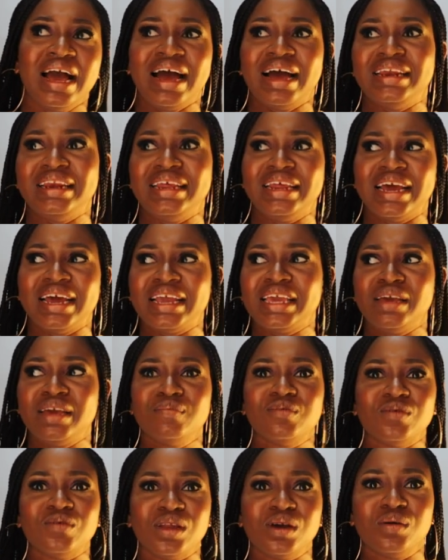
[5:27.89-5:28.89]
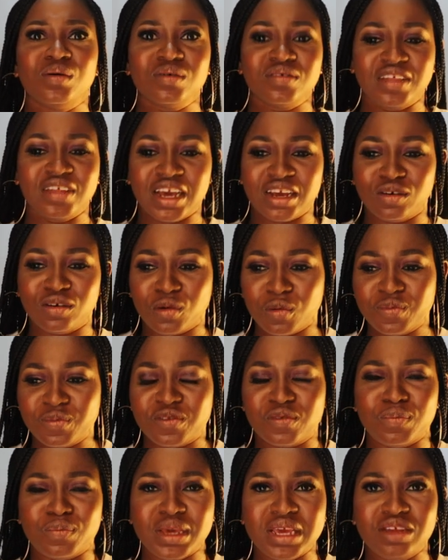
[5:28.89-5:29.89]
and then I came to Lagos. They
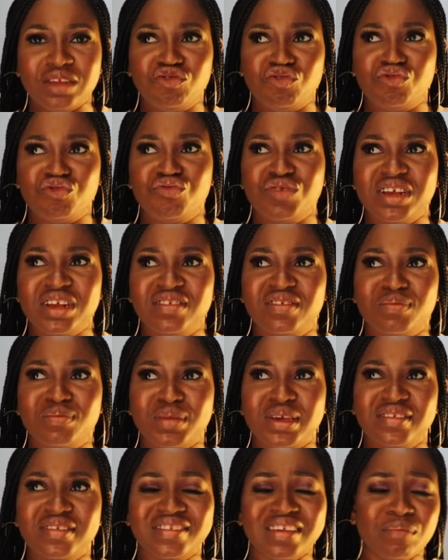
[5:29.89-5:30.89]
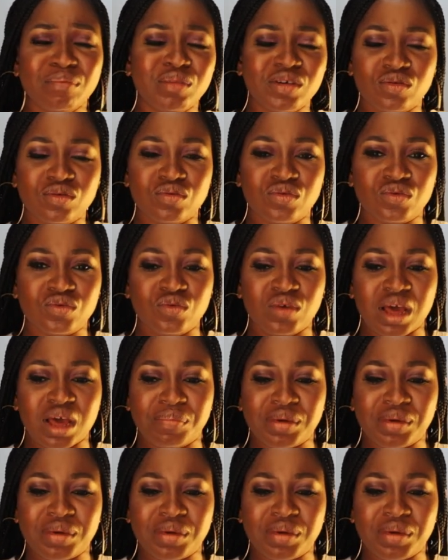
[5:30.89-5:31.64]
adopted me, trained me, sent me to school.